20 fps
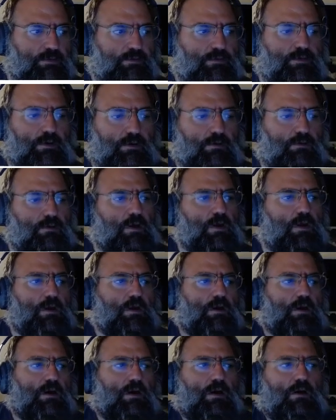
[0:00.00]
So
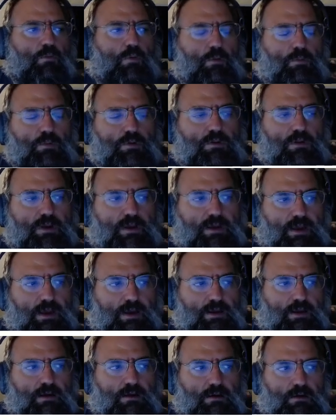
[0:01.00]
what we're looking at
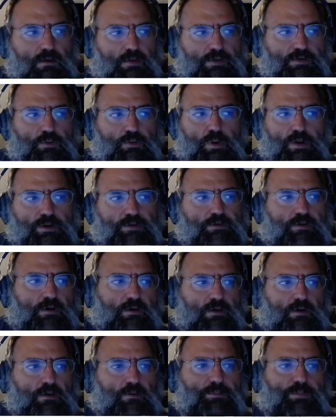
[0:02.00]
here on this quick start
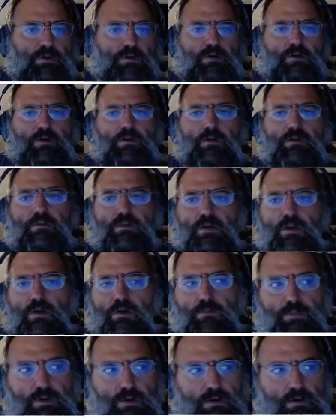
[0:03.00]
notebook is a
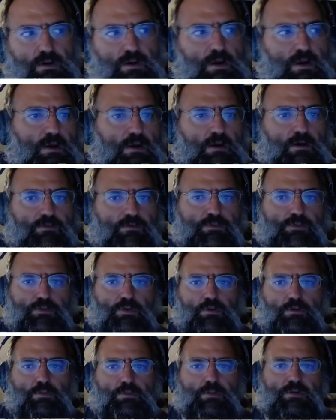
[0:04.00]
notebook. It's 2
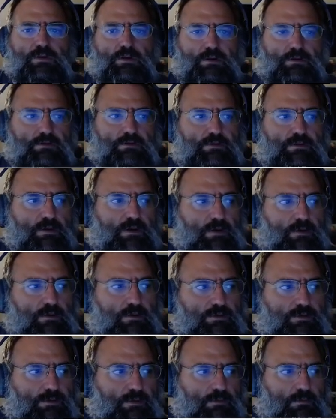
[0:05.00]
or 3 things to
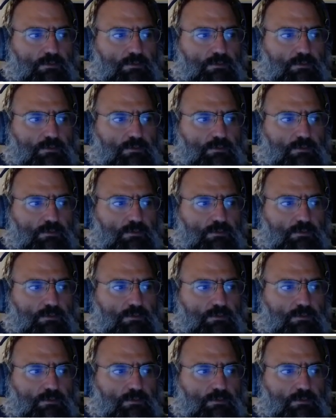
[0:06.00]
notice.